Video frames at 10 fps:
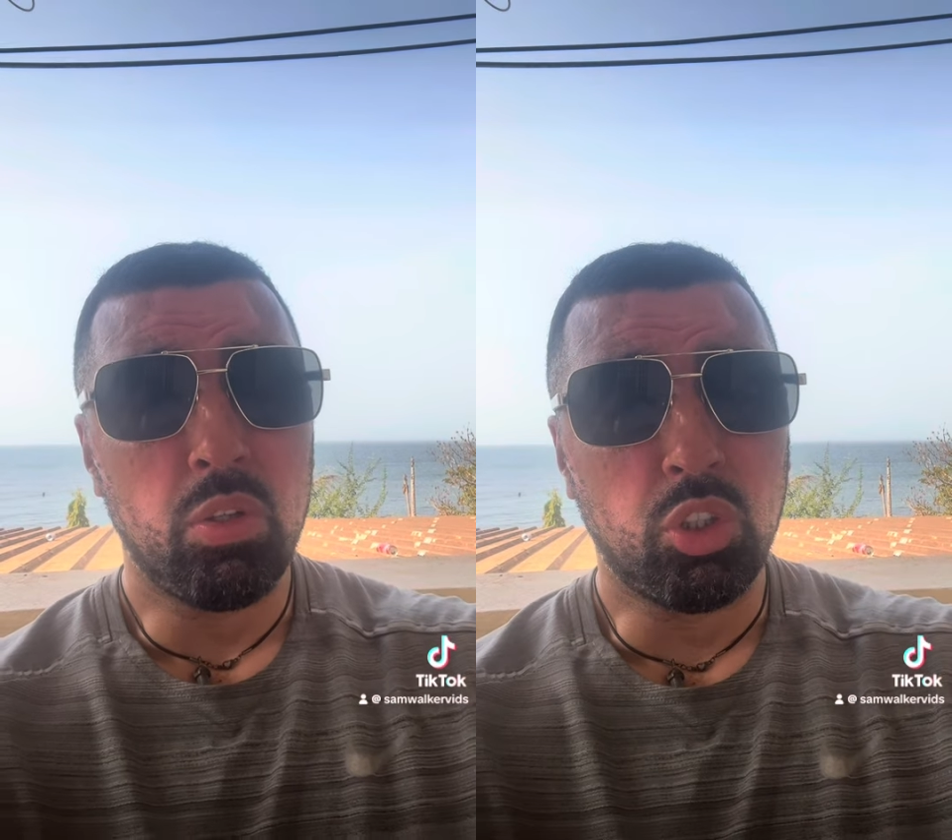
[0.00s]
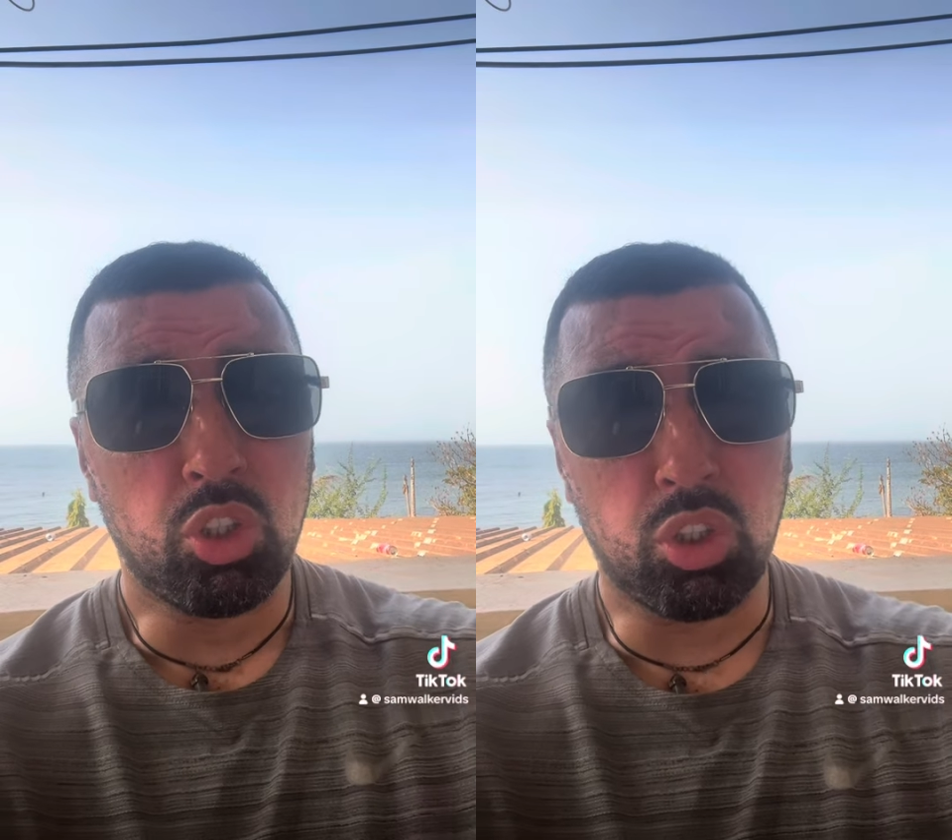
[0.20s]

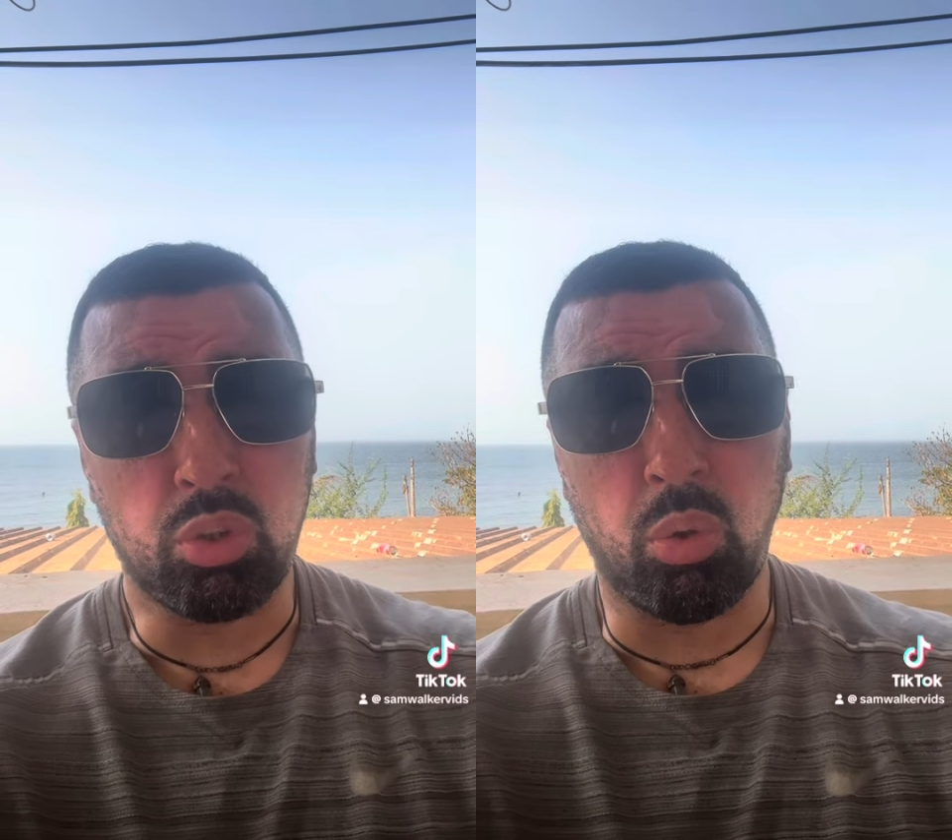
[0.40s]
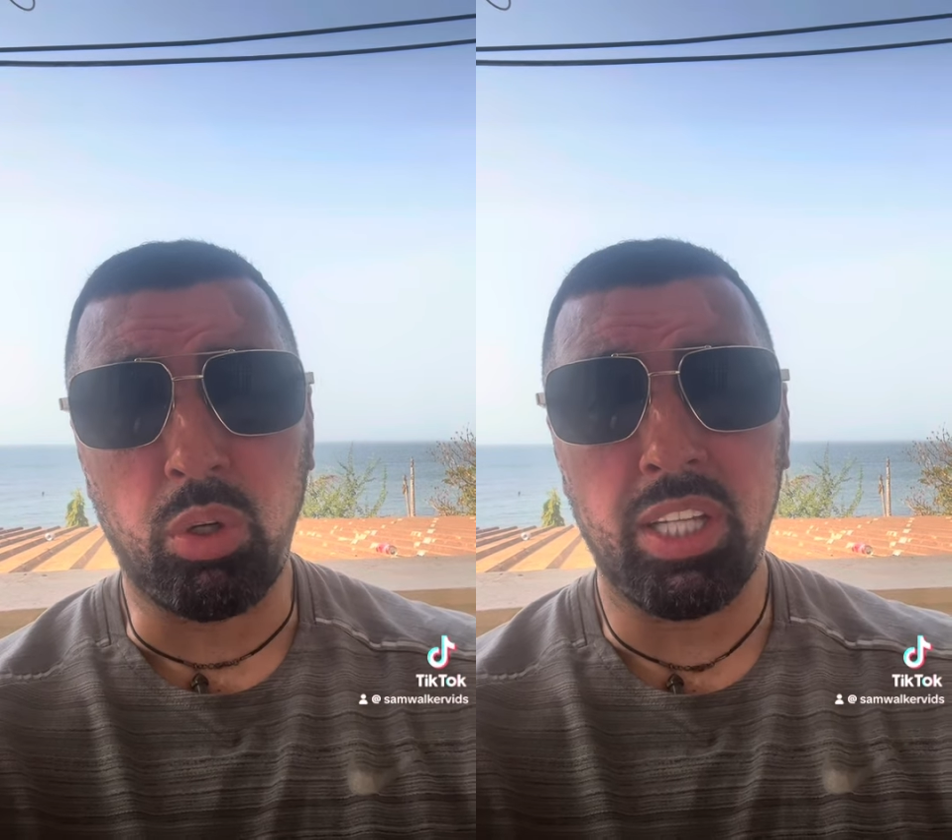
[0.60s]

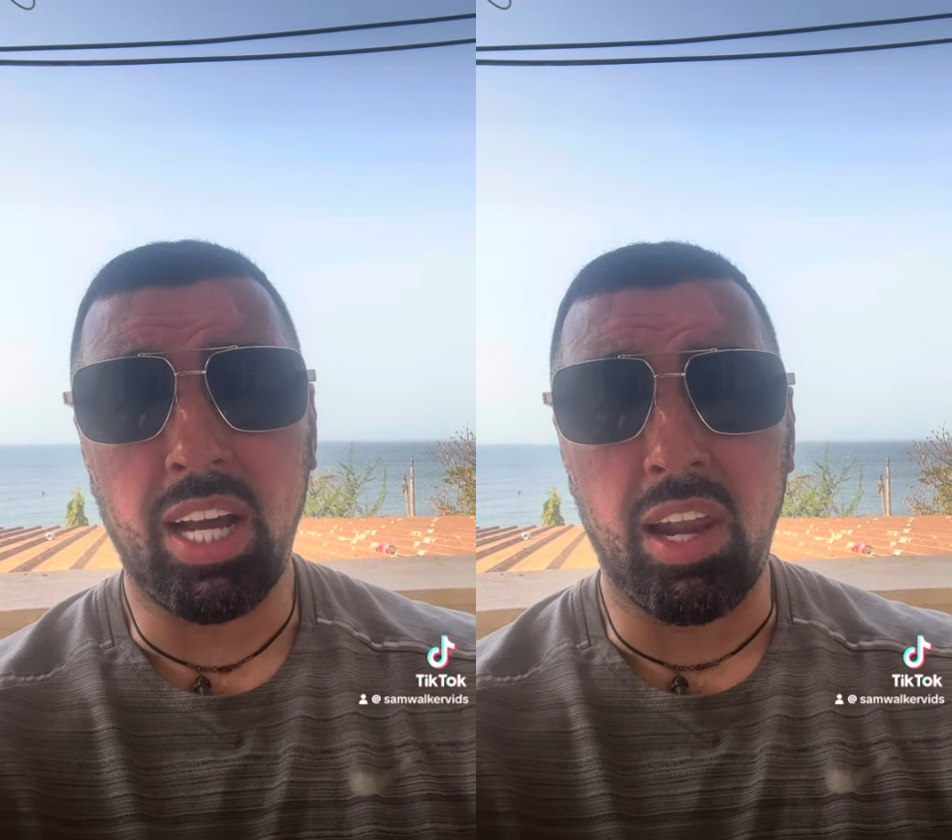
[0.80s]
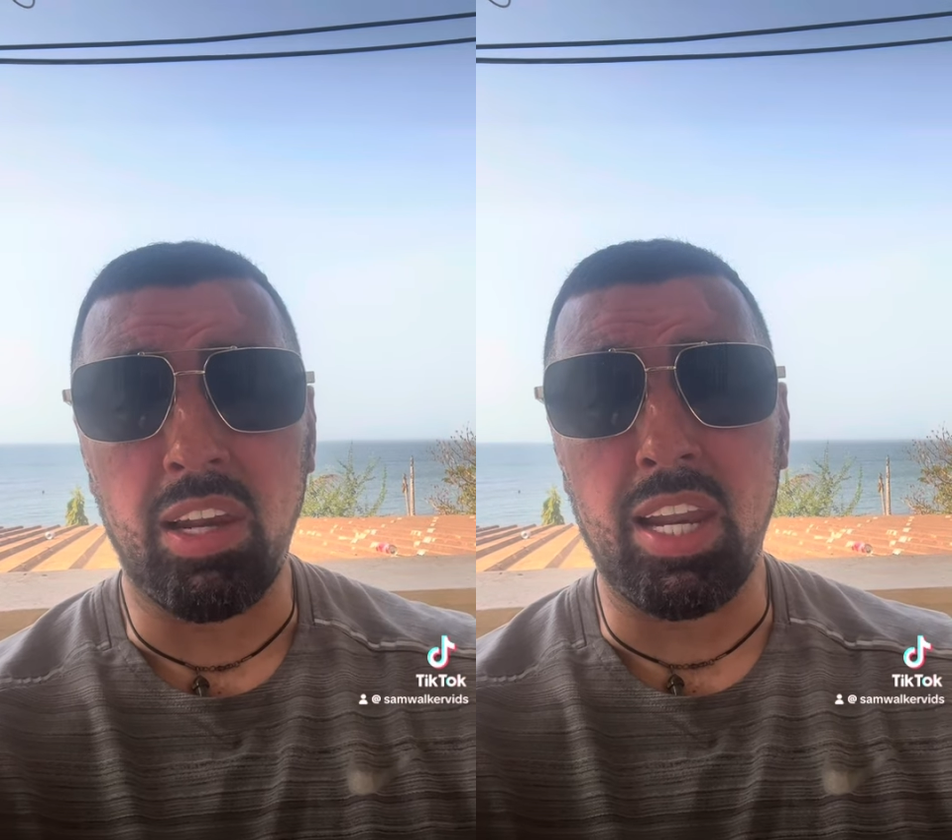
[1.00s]
study
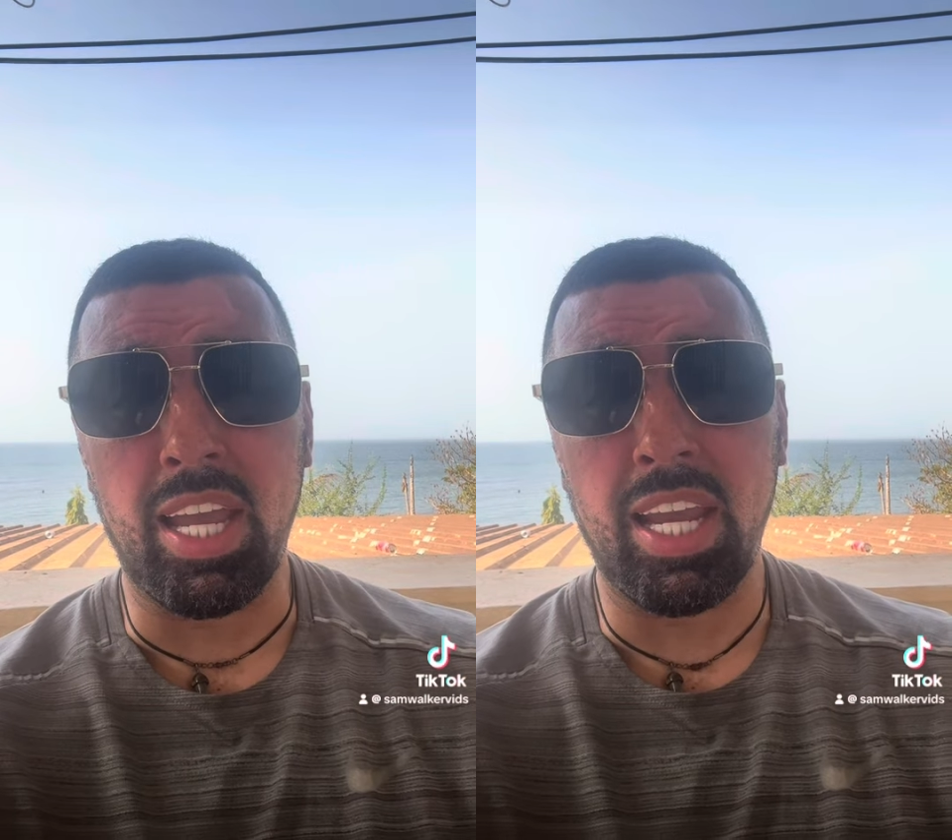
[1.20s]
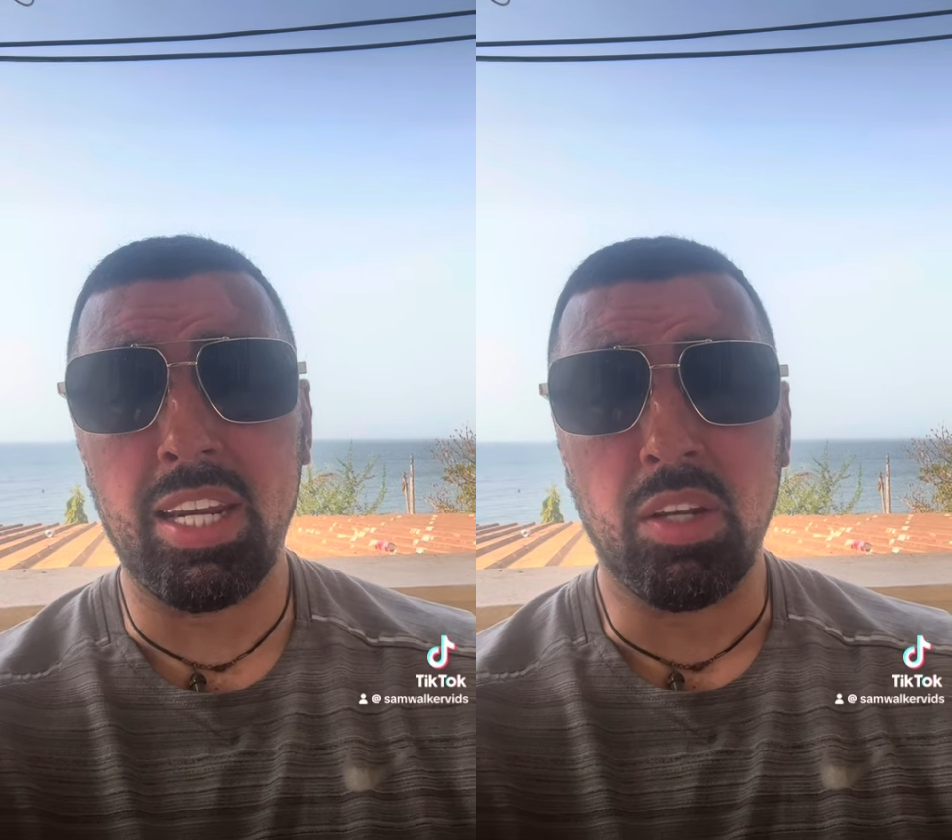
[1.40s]
and
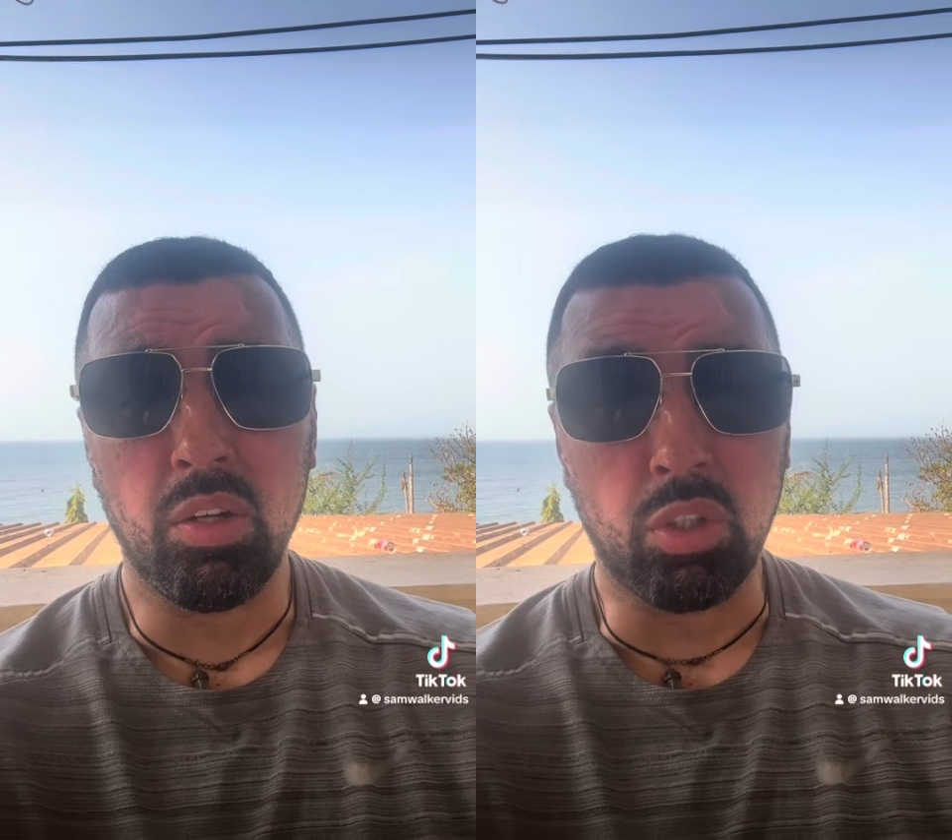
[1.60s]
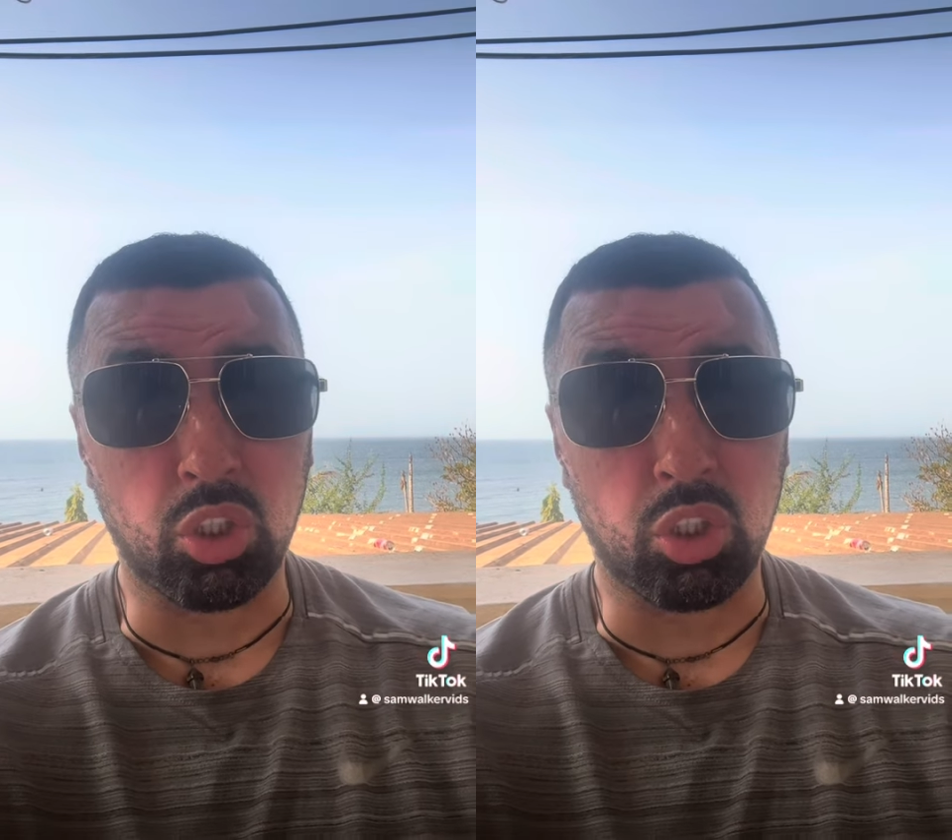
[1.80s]
learn the